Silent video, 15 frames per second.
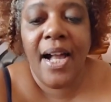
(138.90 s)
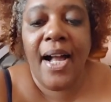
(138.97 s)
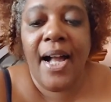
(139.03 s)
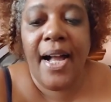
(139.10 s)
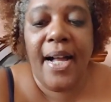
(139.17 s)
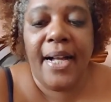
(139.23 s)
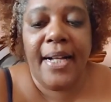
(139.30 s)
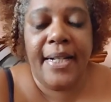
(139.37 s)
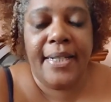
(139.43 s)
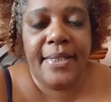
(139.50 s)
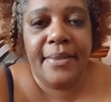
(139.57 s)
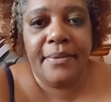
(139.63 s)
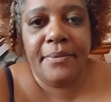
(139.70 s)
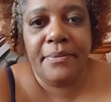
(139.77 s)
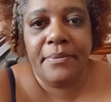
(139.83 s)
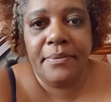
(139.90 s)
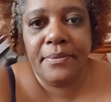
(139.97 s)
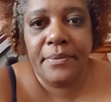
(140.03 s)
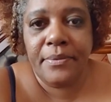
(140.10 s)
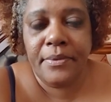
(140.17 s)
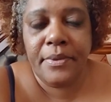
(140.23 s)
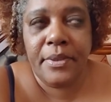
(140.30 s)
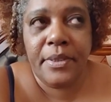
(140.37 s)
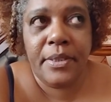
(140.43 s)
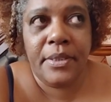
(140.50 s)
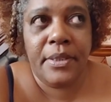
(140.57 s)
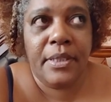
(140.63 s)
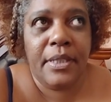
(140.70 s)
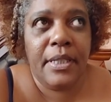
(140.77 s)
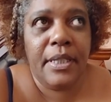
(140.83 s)
Um,
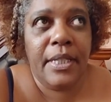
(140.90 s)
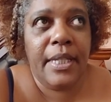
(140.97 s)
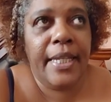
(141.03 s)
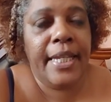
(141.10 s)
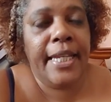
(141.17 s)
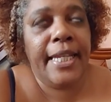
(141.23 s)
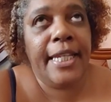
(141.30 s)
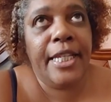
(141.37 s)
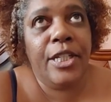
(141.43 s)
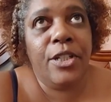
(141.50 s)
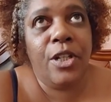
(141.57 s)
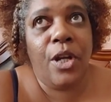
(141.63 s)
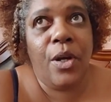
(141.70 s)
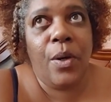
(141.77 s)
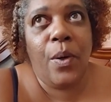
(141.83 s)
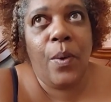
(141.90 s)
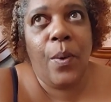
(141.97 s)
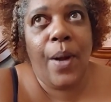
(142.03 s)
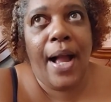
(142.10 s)
you know,